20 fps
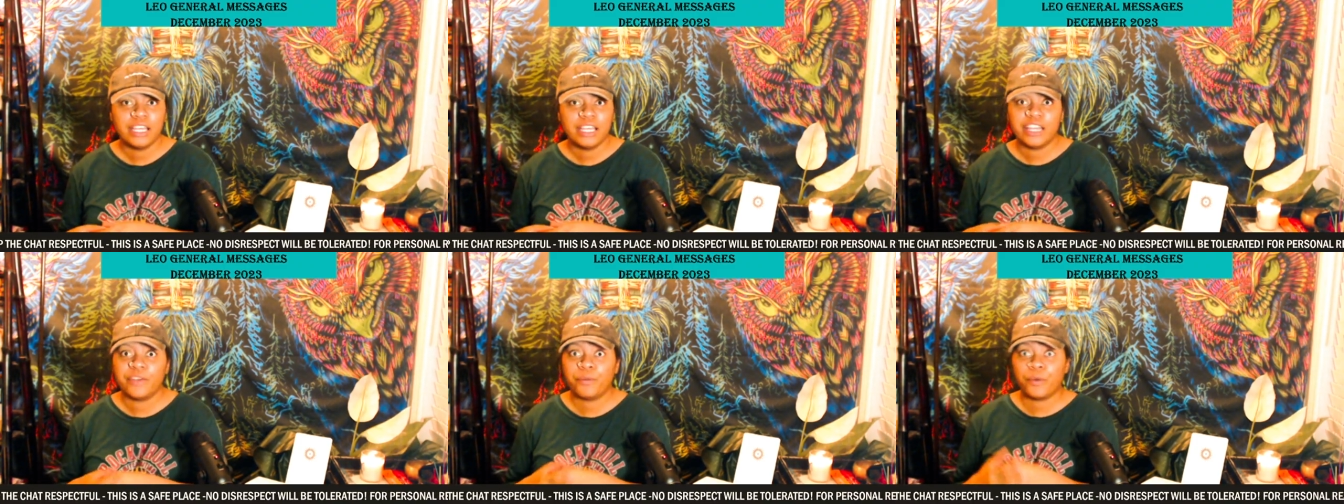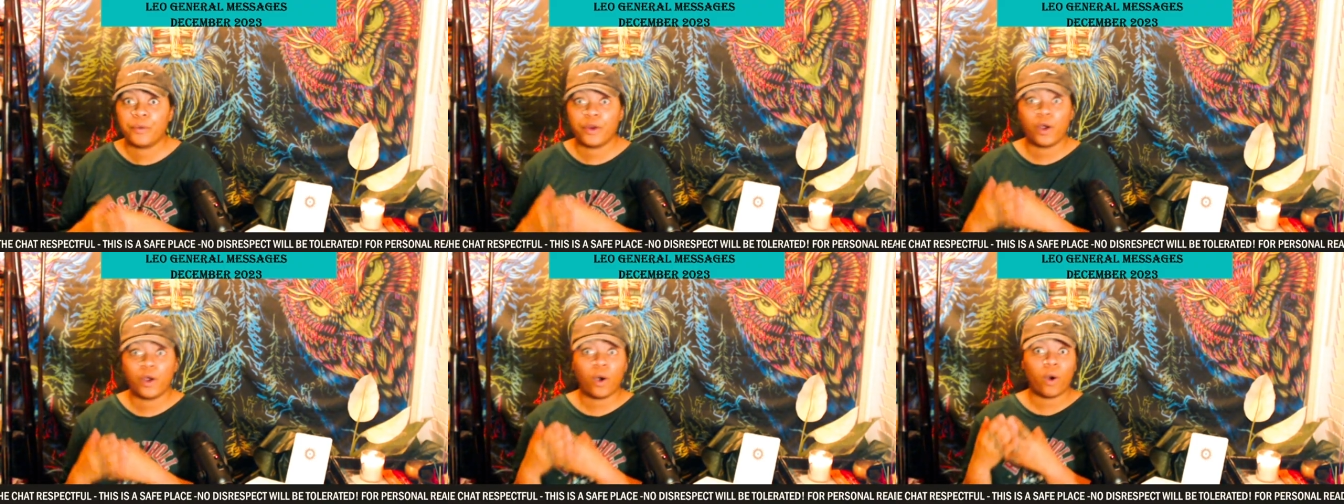If
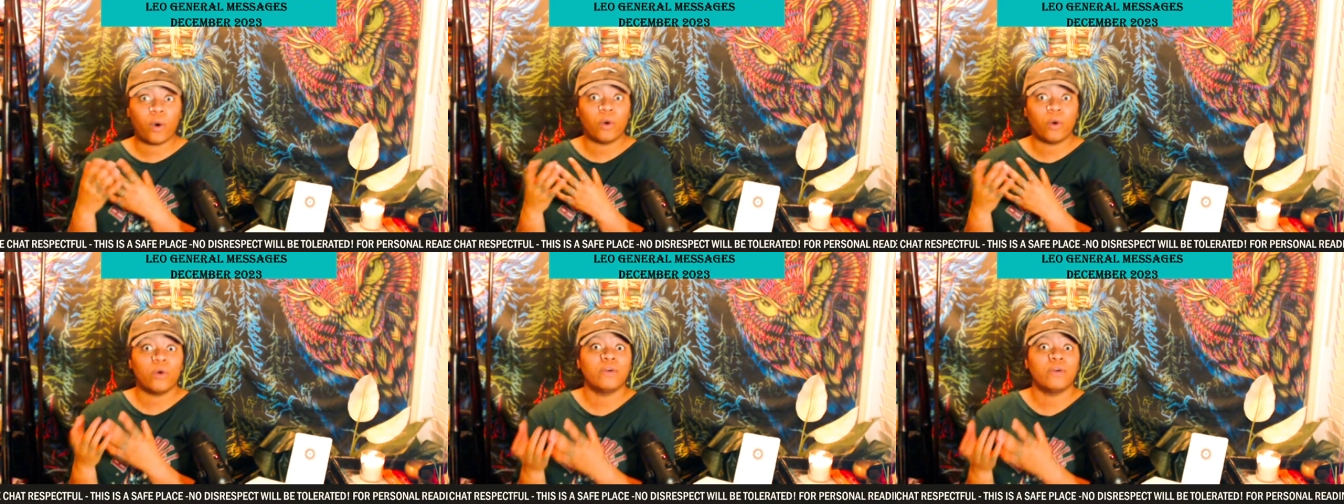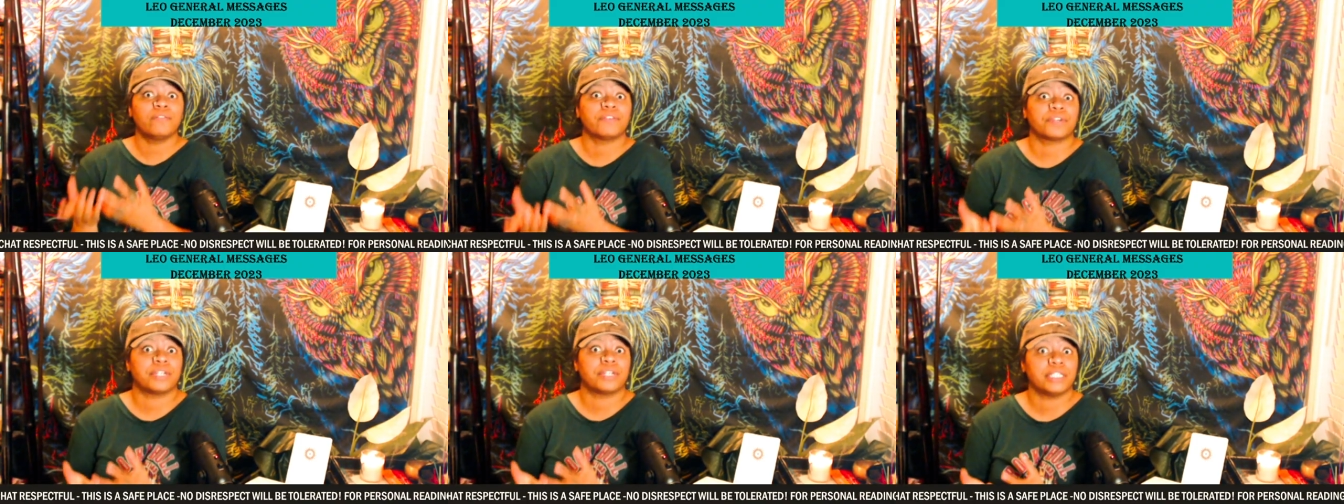we're
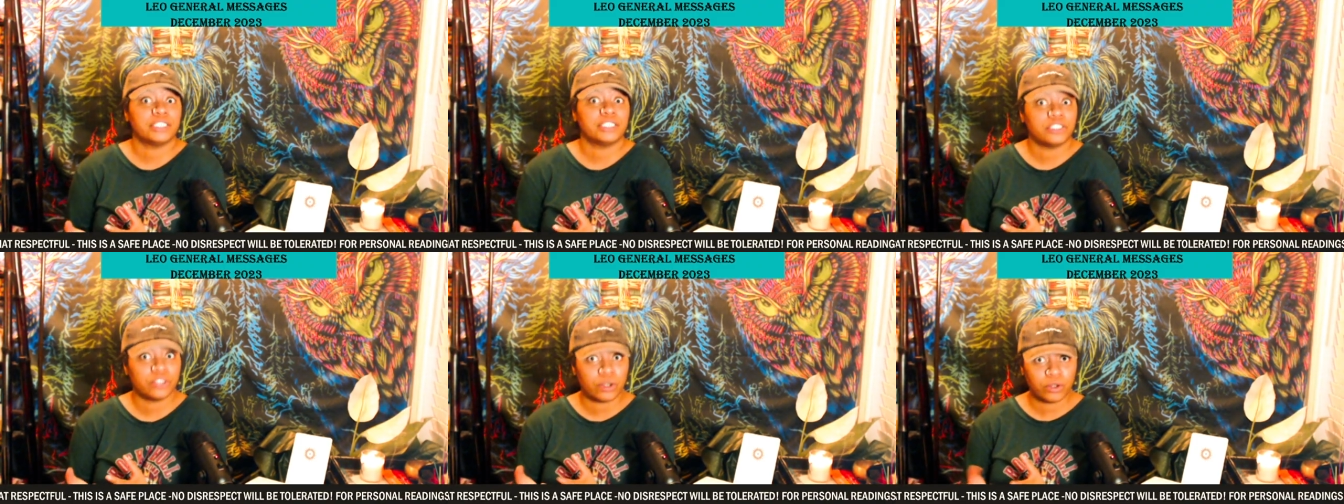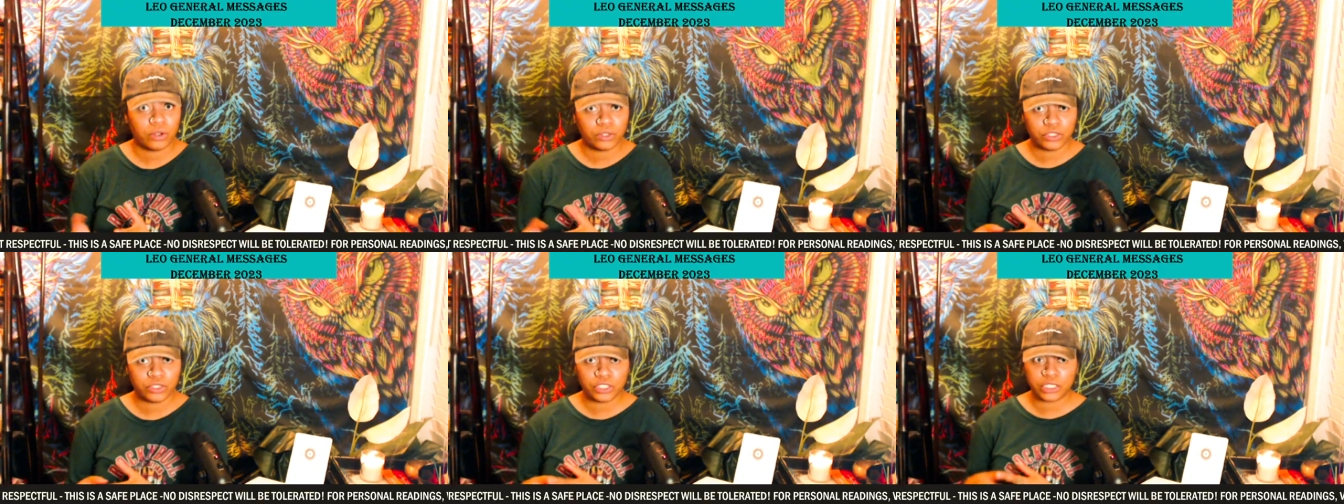
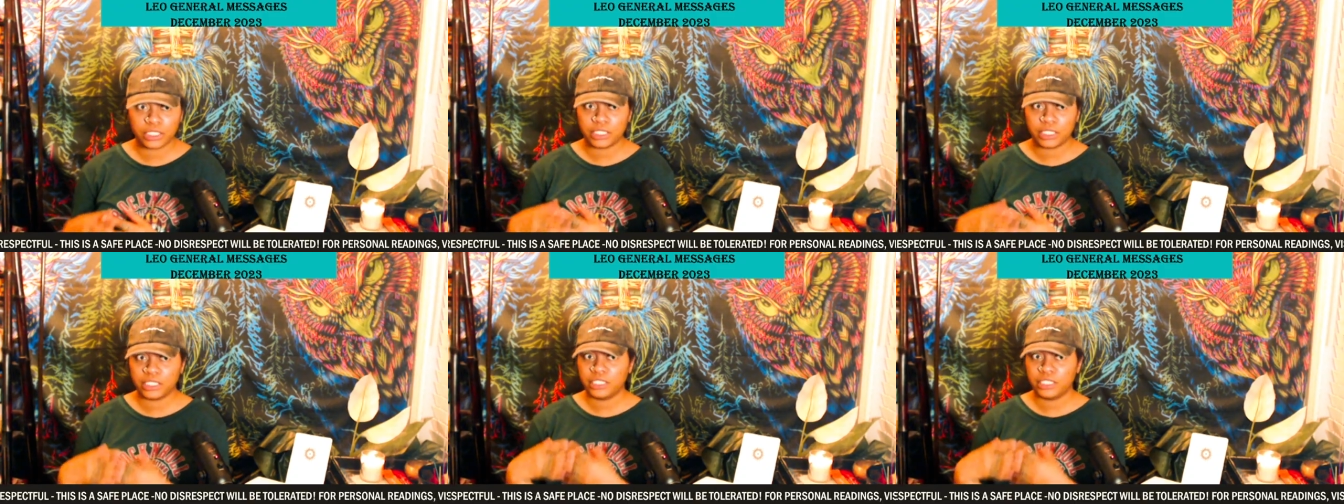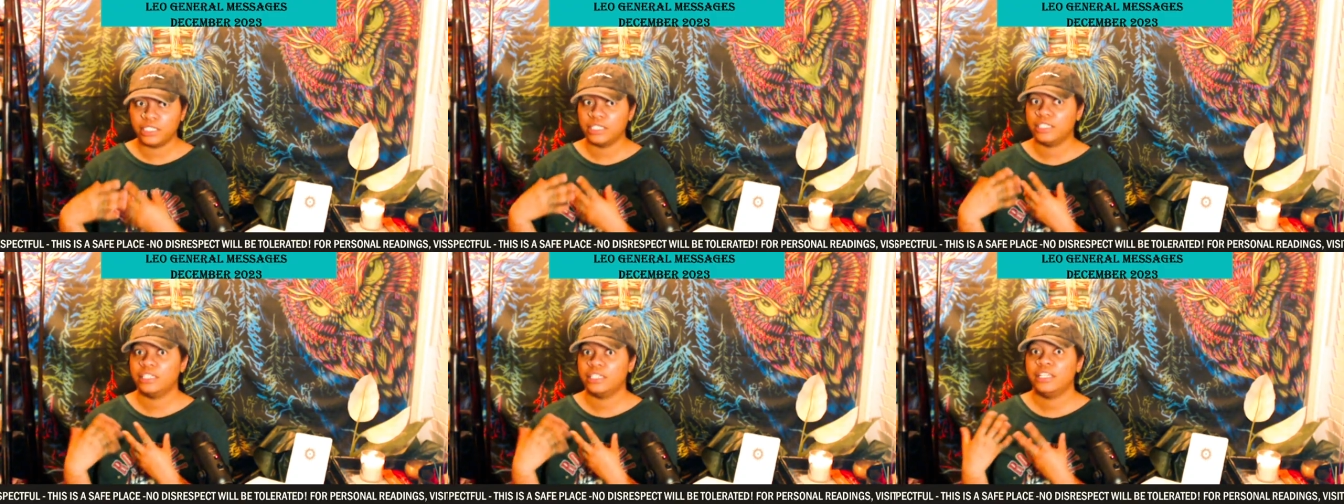overindulging and